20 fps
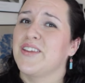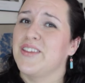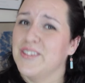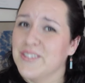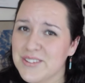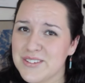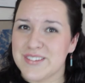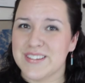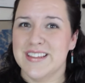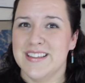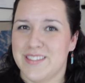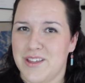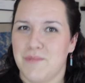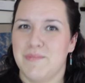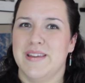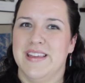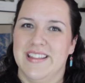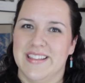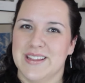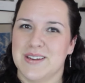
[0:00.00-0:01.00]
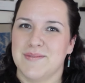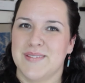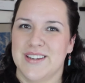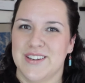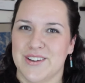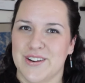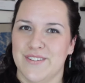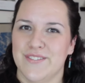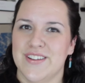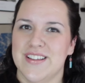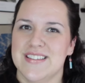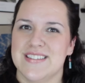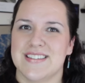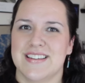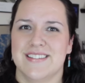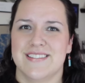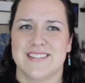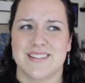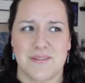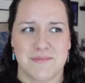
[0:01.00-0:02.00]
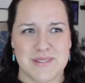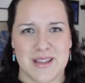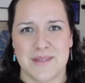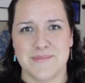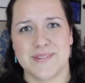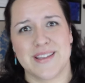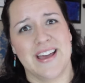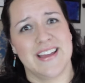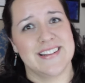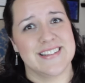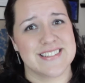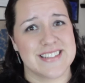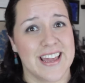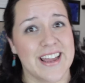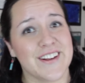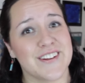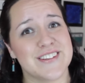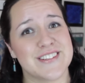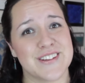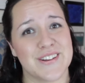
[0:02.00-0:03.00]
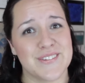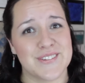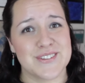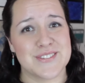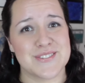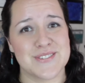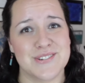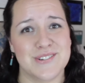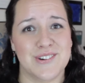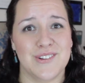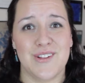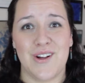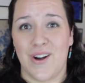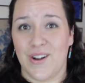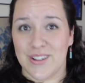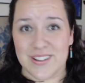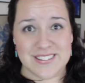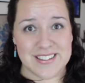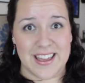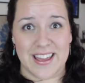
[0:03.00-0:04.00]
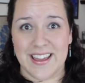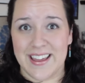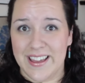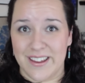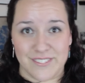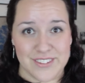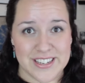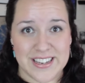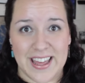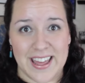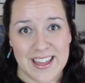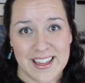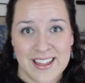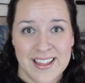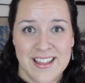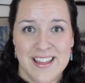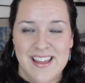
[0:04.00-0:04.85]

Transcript: usually they'll be a little bit nervous and sometimes kind of scared to go to school all day, every day.